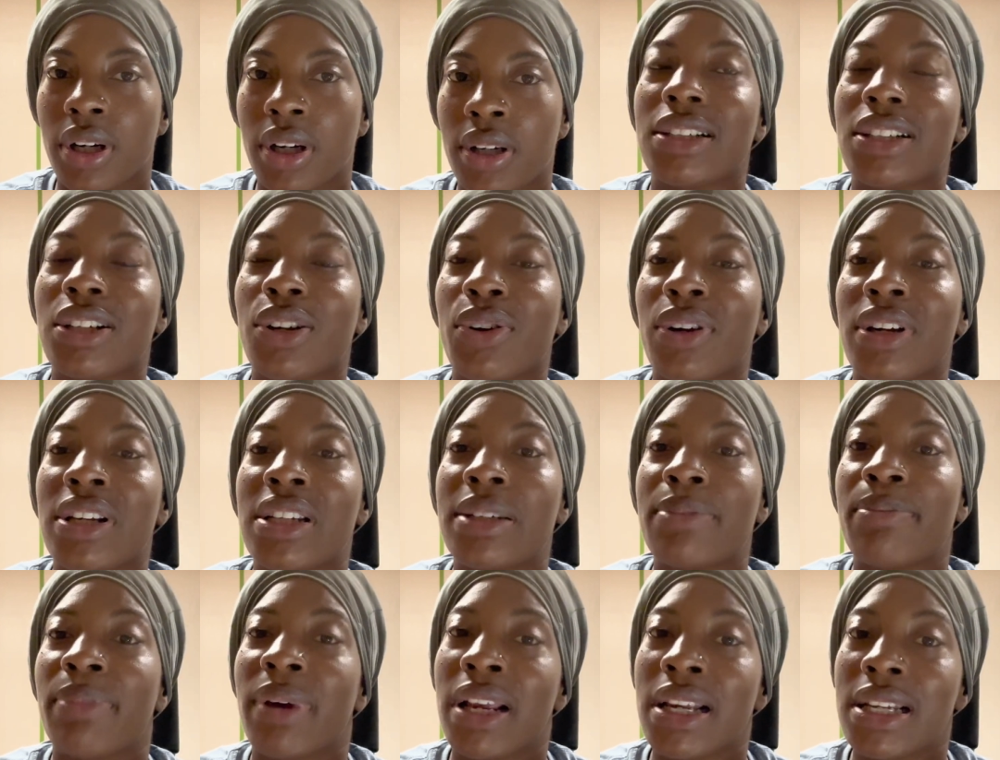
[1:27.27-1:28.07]
So
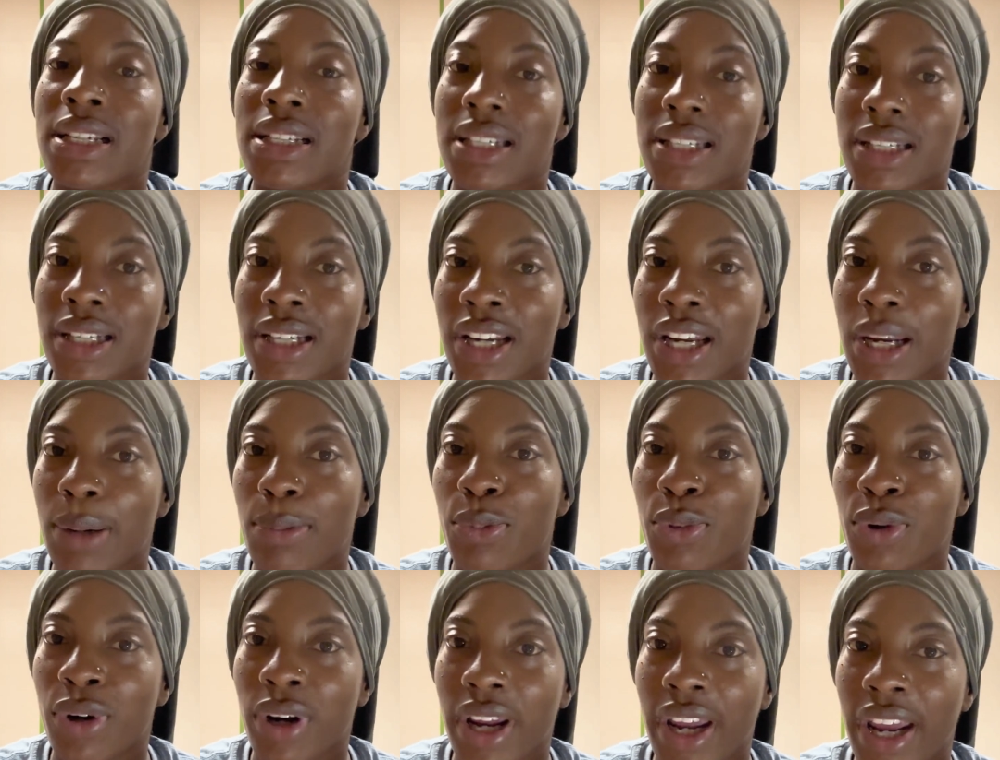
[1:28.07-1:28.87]
it's best to
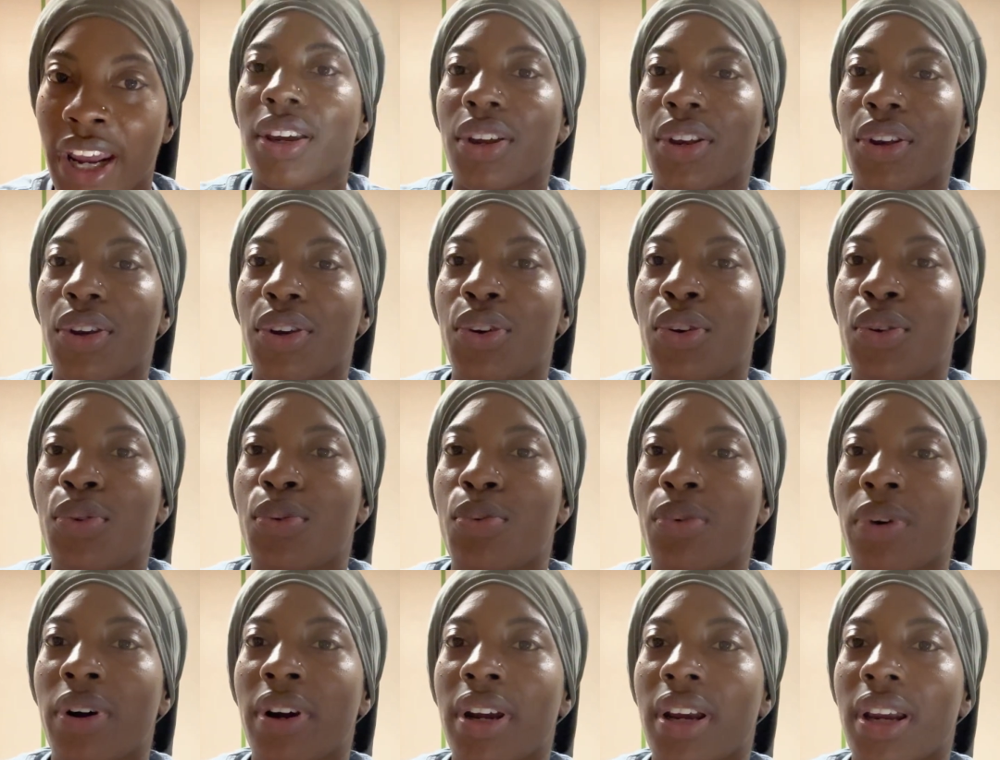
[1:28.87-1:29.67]
communicate. You
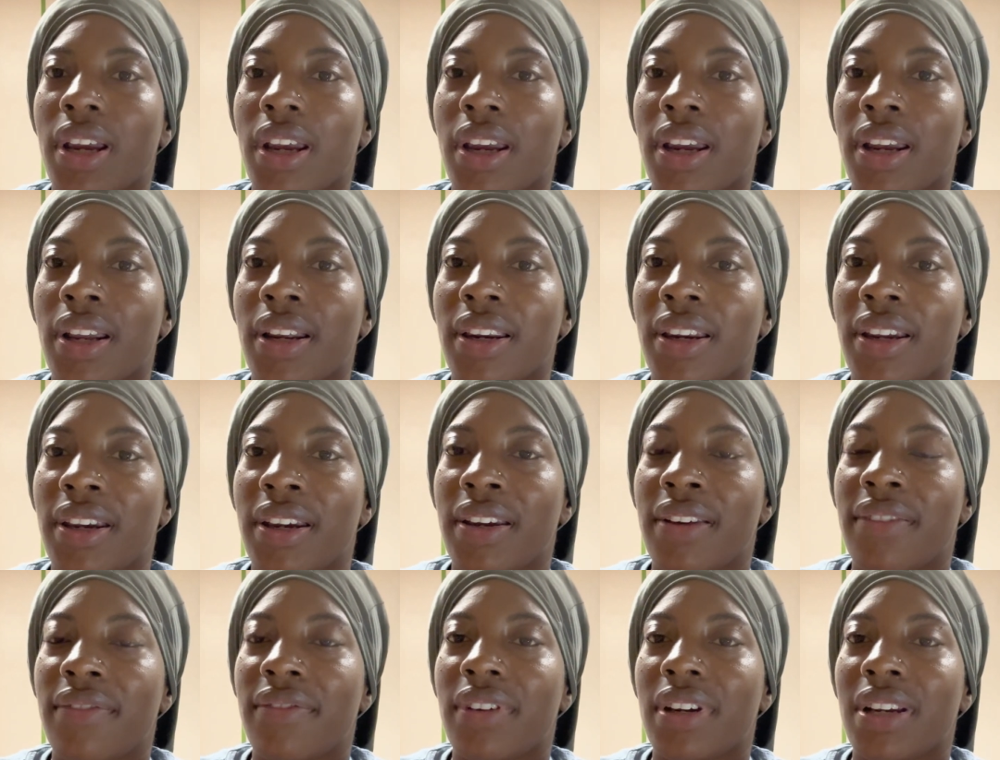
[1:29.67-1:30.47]
work and
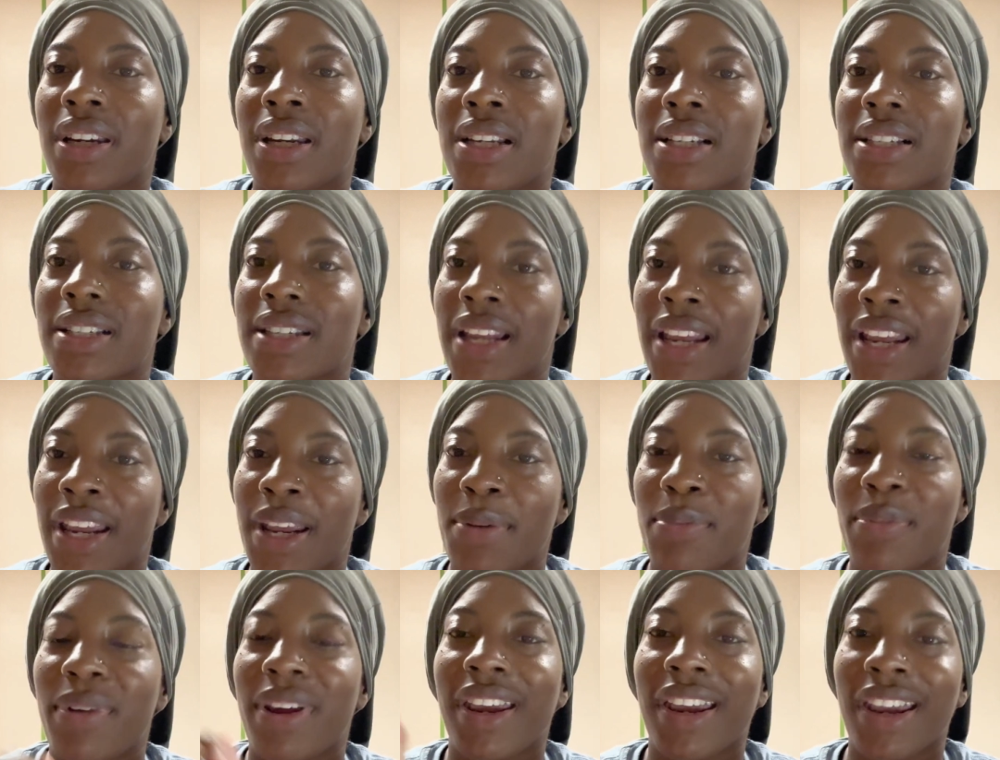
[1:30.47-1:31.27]
live in the
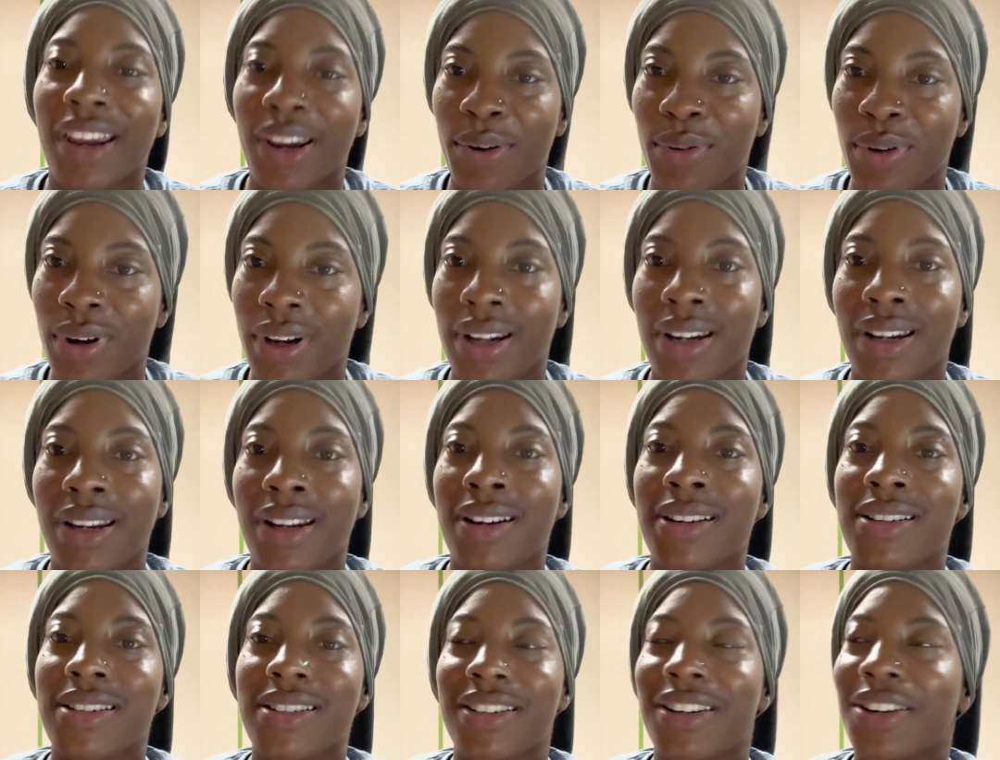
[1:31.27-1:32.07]
same area.
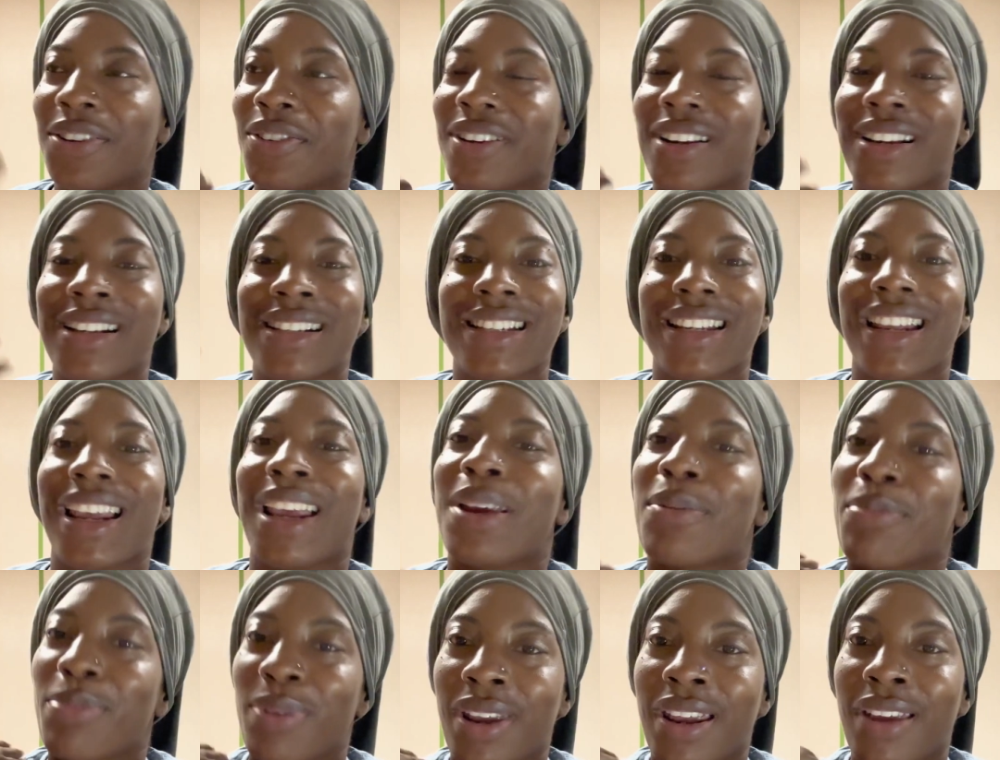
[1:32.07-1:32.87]
There's no
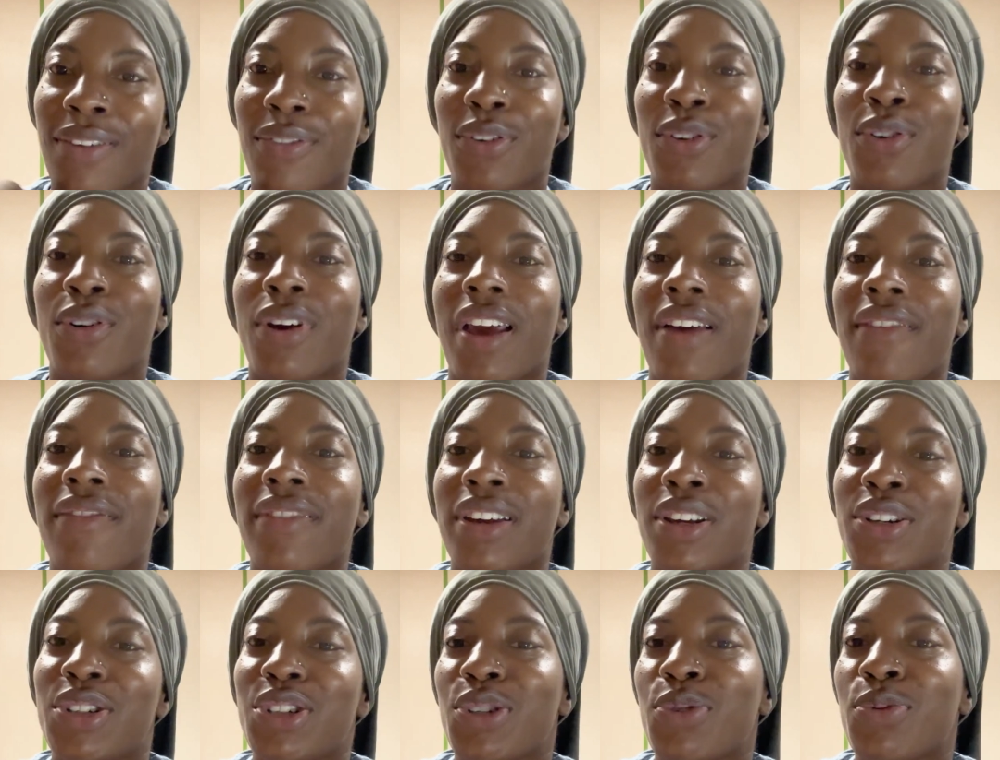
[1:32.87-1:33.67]
escaping. If you have
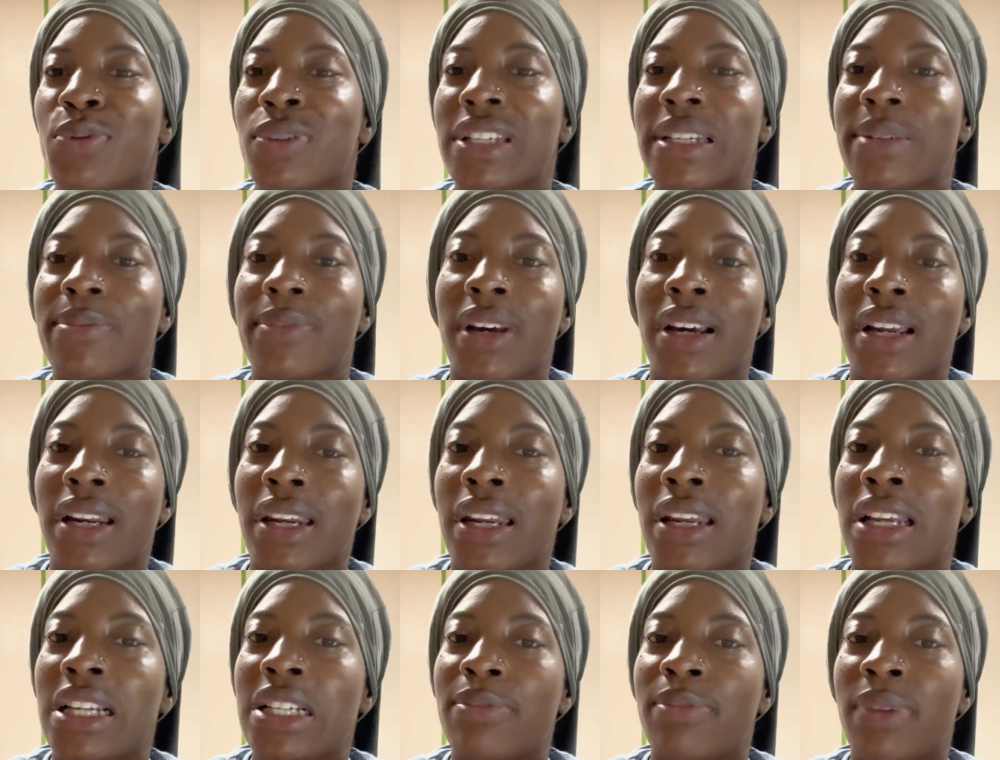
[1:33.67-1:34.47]
an issue with
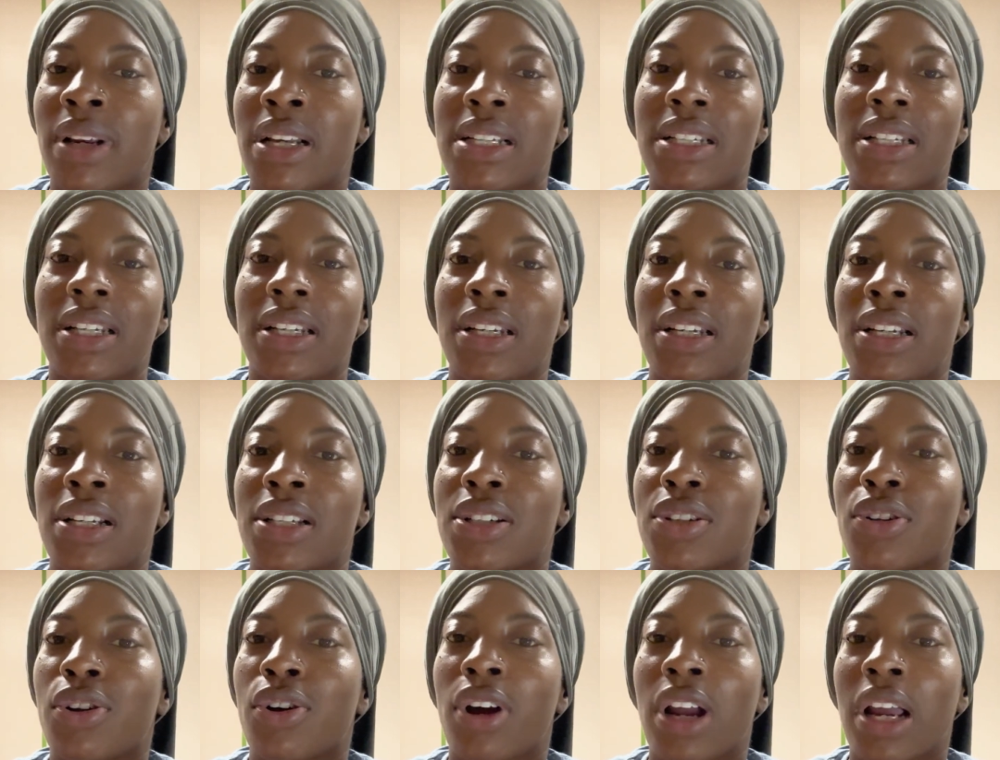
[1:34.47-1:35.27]
somebody, it's best to
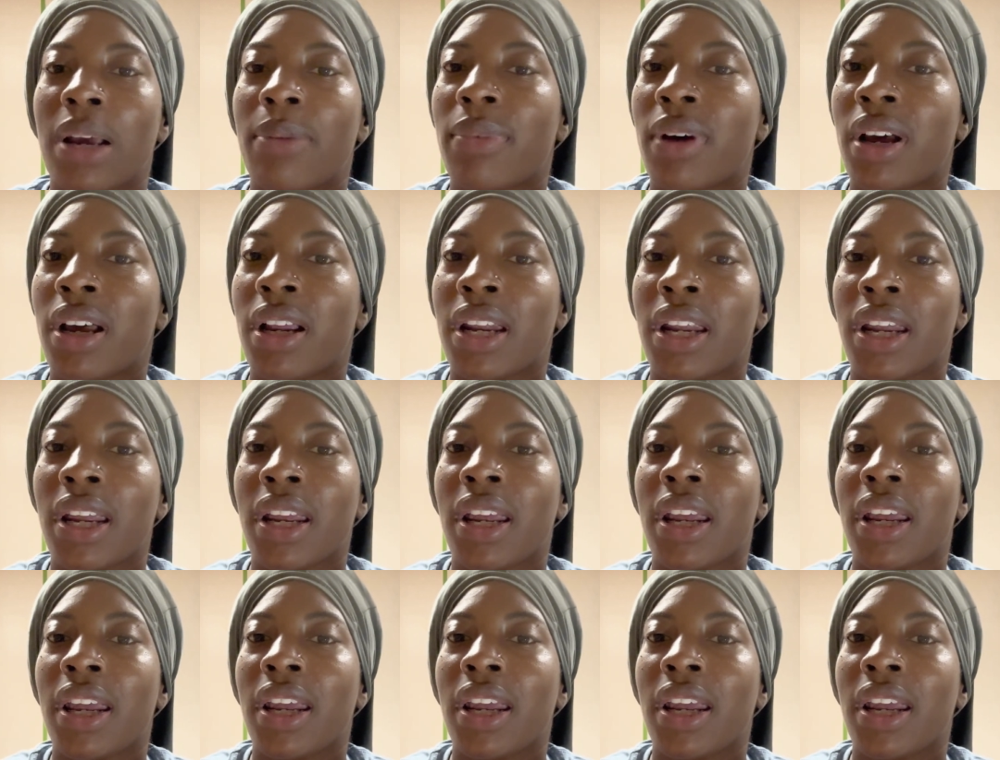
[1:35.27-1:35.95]
just talk about it.